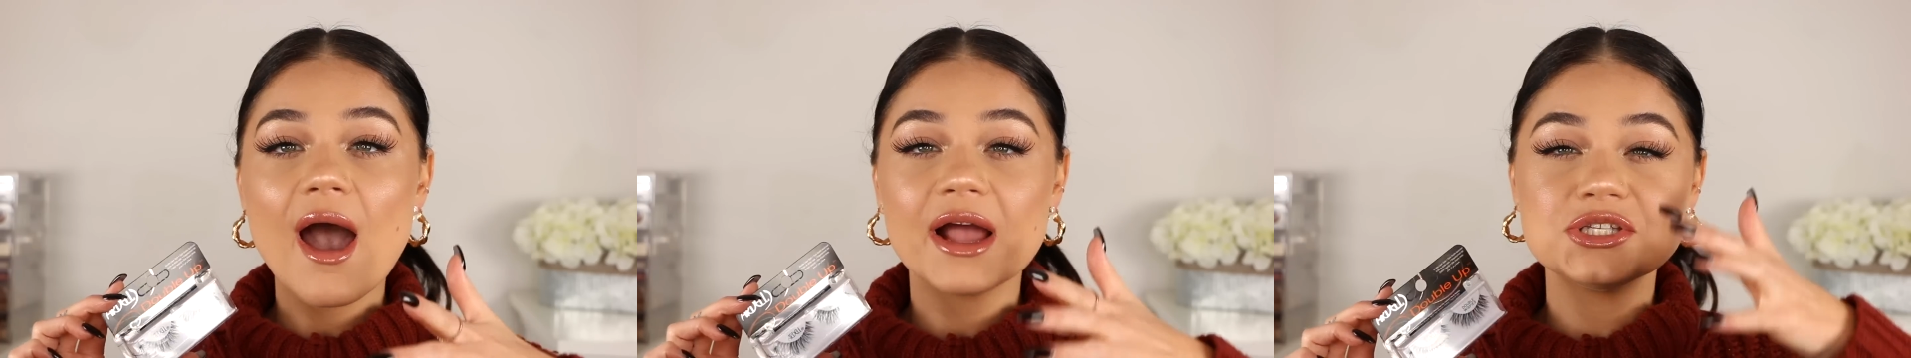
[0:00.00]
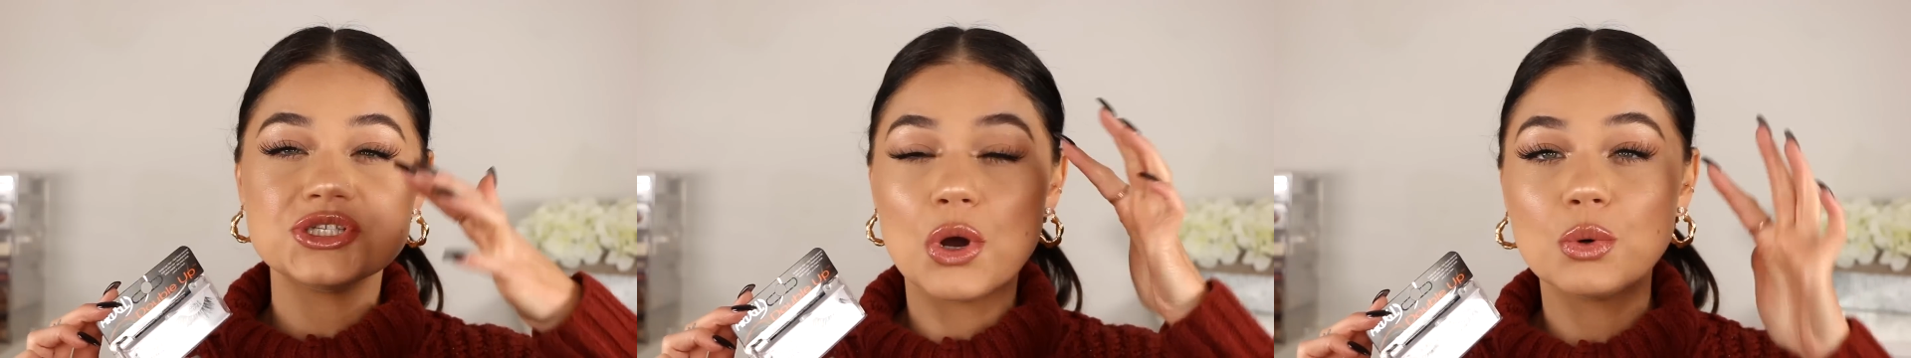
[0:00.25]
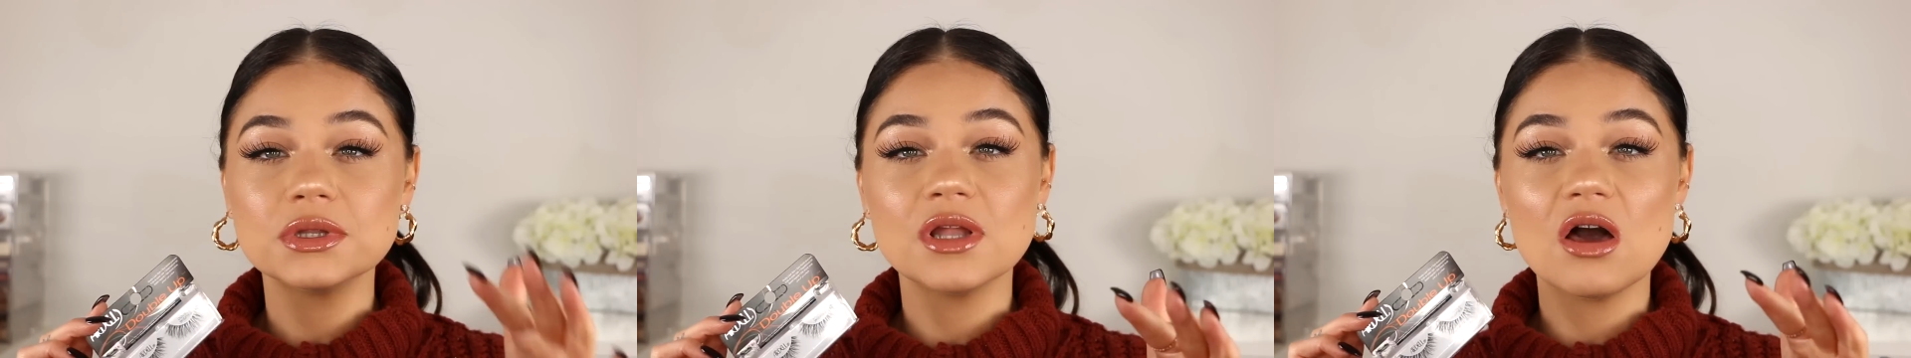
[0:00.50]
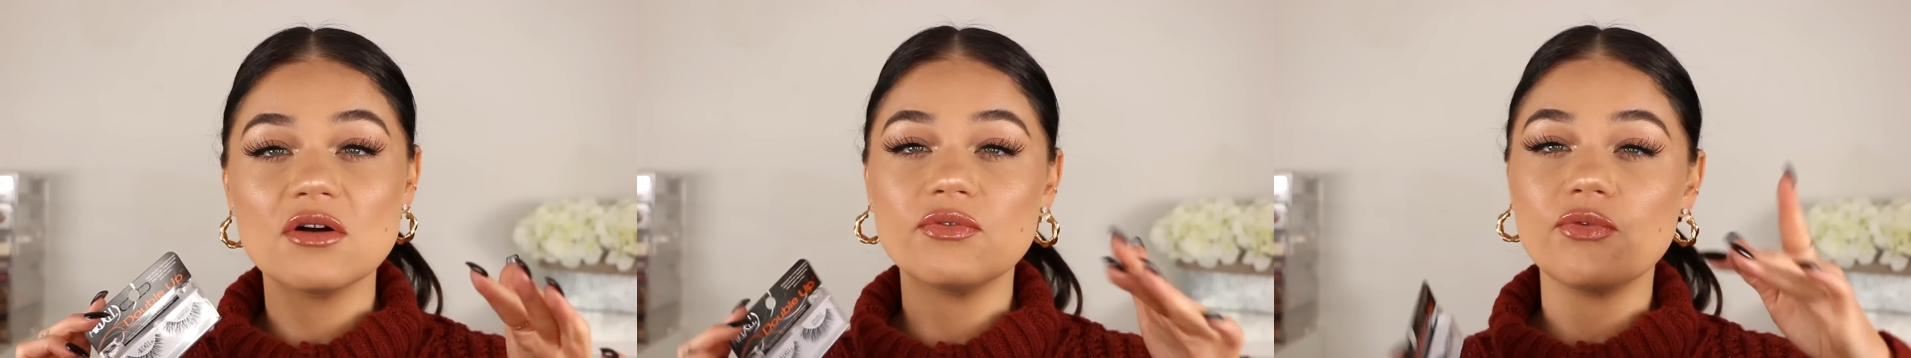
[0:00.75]
I don't
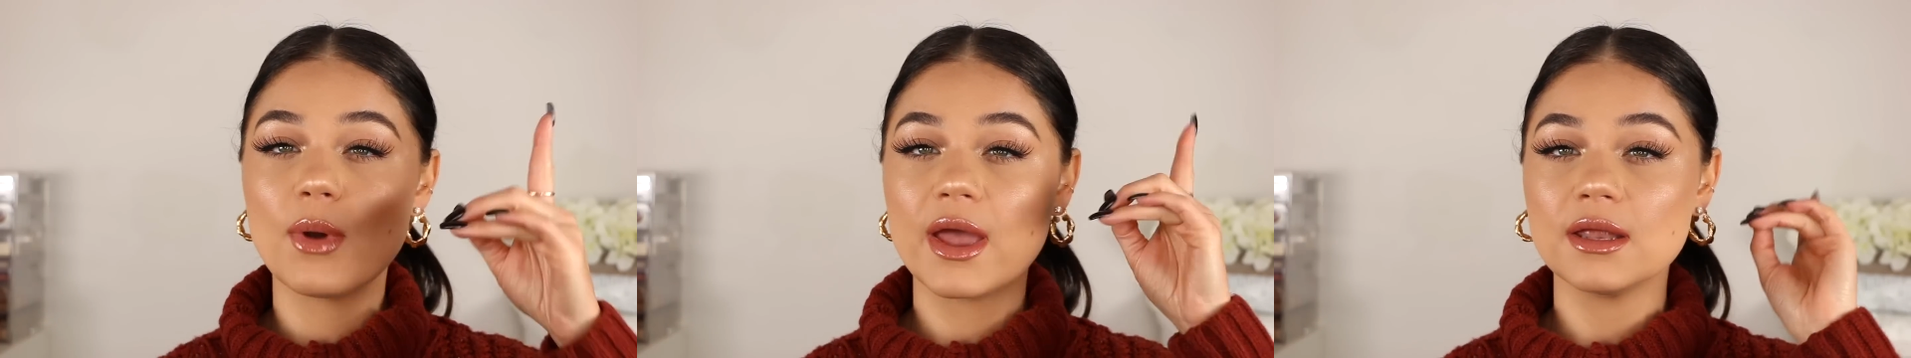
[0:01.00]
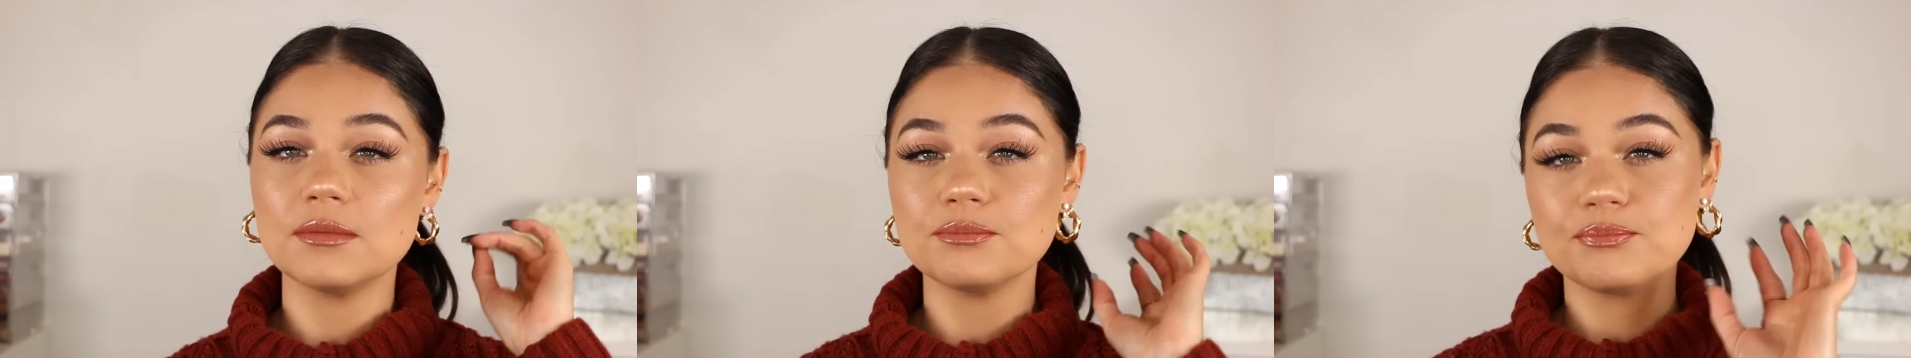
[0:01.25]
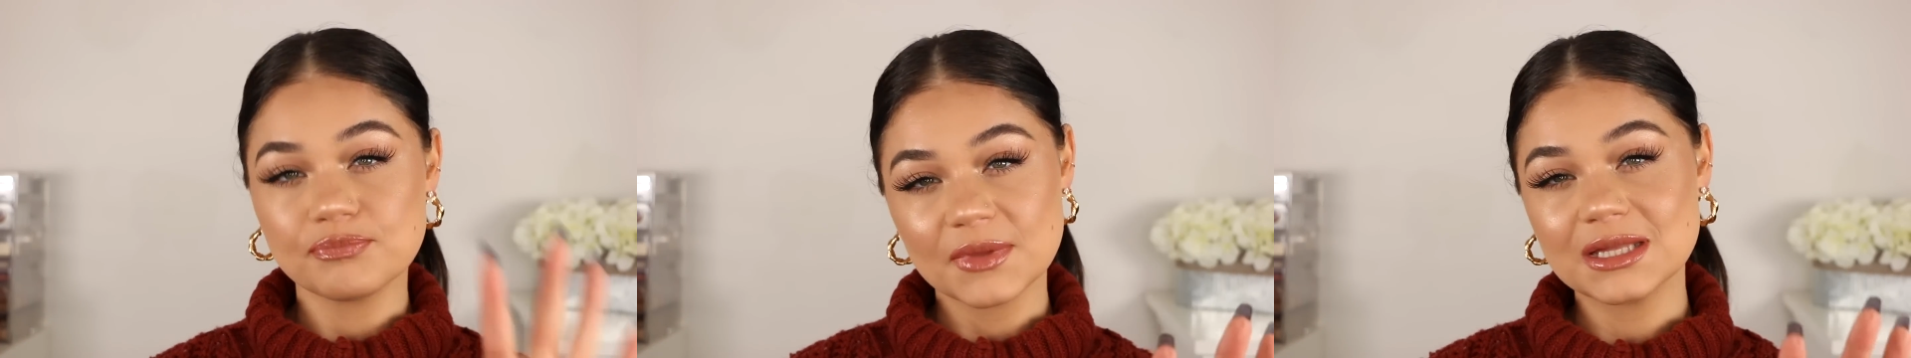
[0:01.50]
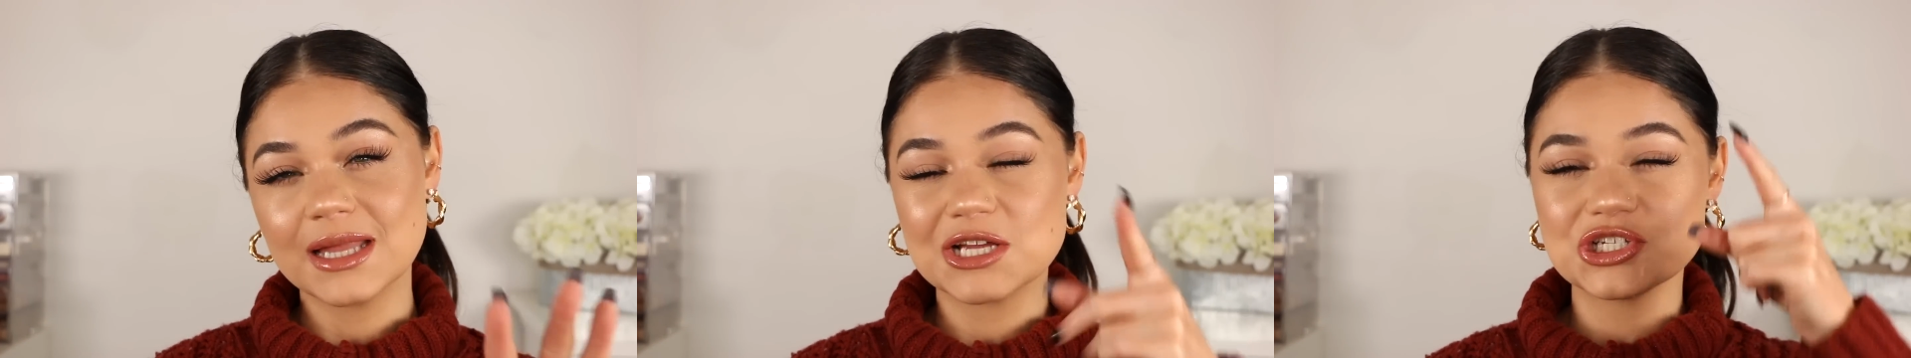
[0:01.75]
love when
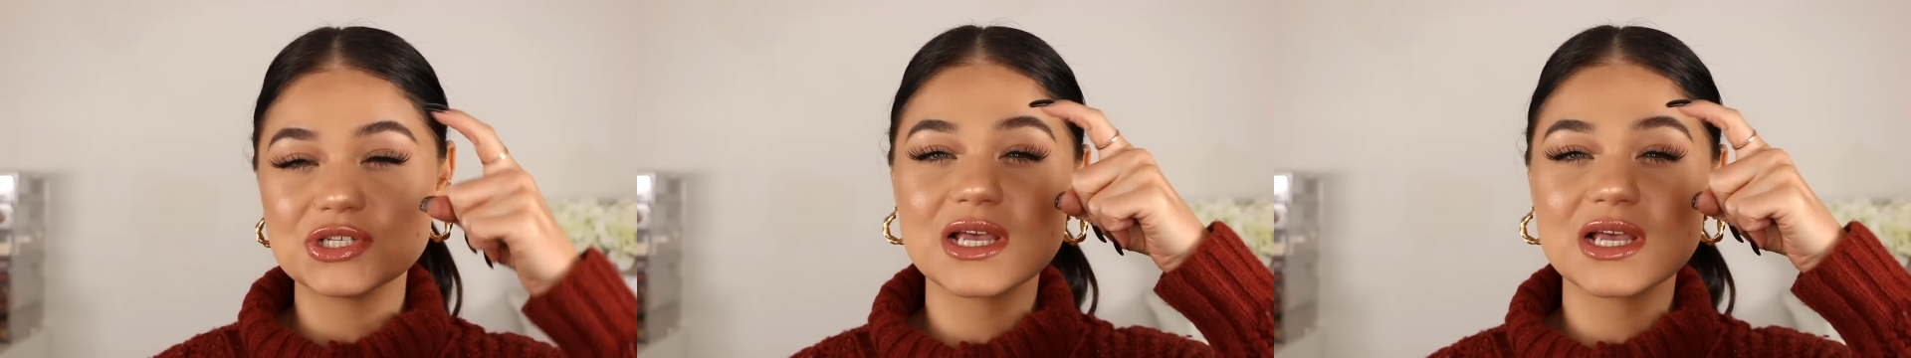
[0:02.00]
lashes